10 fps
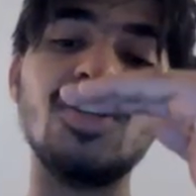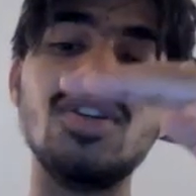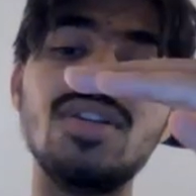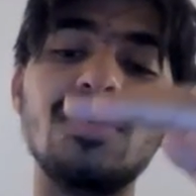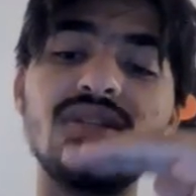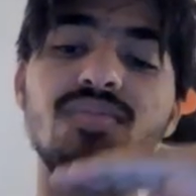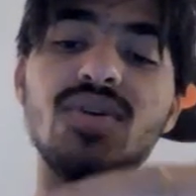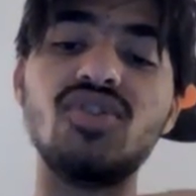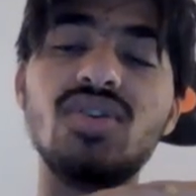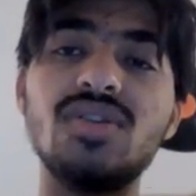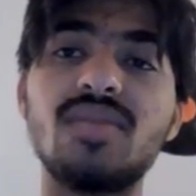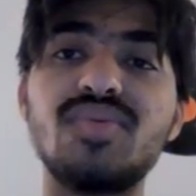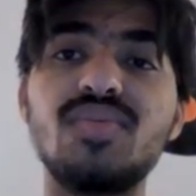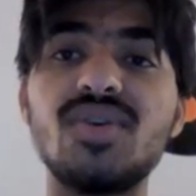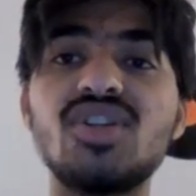genus, species,
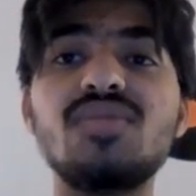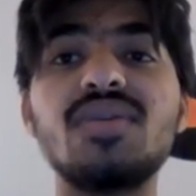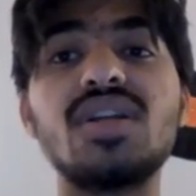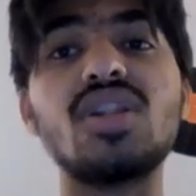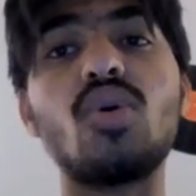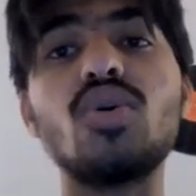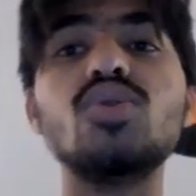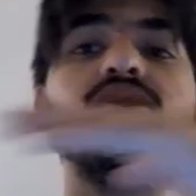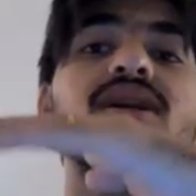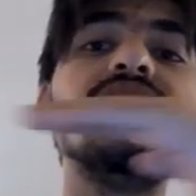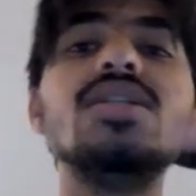subspecies, but in the horizontal gene